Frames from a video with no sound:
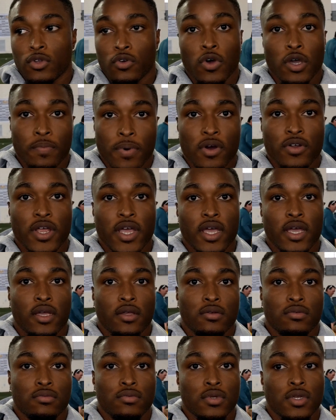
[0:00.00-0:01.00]
doing pro
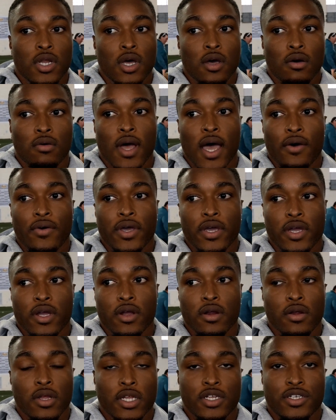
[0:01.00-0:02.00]
day, you know, out
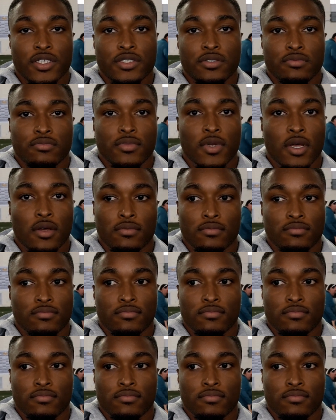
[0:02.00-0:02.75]
here, it just, you know,